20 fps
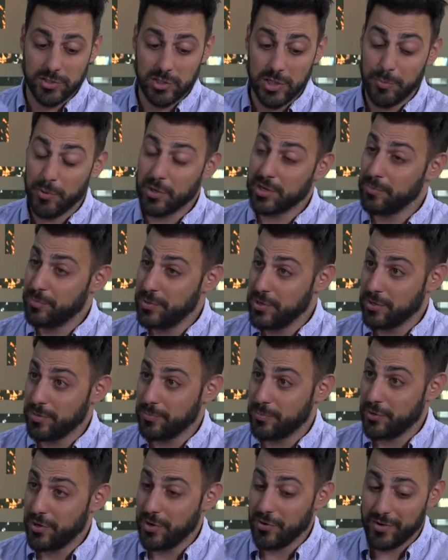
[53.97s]

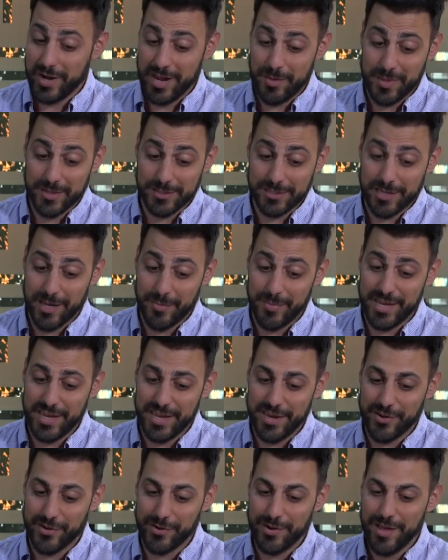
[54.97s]
supercomputer program that's coming
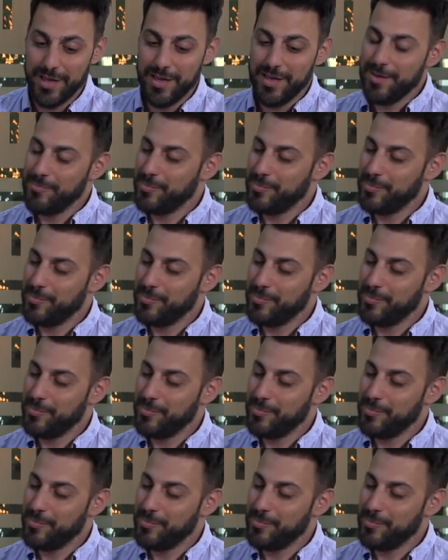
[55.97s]
here.